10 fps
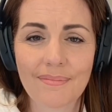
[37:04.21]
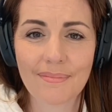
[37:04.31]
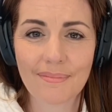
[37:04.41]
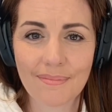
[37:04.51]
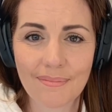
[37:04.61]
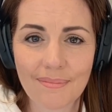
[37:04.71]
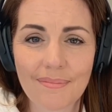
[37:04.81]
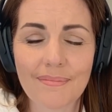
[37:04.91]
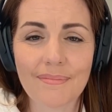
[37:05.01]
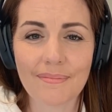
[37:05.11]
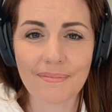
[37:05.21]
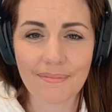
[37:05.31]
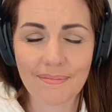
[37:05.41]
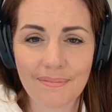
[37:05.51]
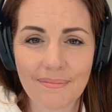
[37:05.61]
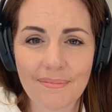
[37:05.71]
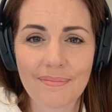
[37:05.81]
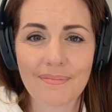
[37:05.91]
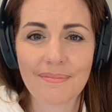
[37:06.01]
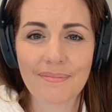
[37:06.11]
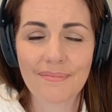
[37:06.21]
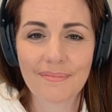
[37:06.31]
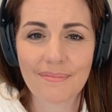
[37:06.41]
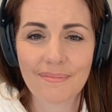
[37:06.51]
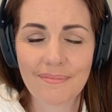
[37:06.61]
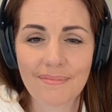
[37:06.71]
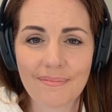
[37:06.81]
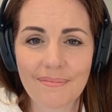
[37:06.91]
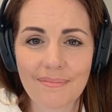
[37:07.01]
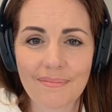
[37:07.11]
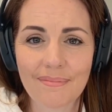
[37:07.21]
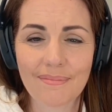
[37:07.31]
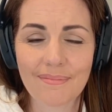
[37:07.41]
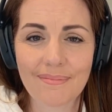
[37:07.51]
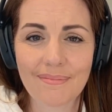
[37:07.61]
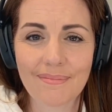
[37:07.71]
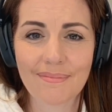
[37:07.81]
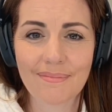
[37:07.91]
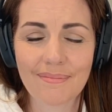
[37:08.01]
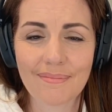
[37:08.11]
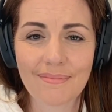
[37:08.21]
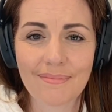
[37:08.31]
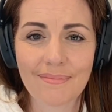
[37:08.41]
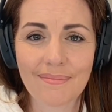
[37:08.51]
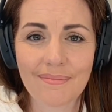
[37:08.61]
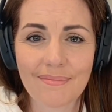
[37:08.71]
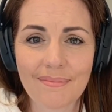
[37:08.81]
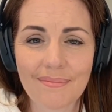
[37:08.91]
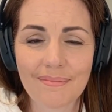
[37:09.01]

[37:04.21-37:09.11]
[no speech]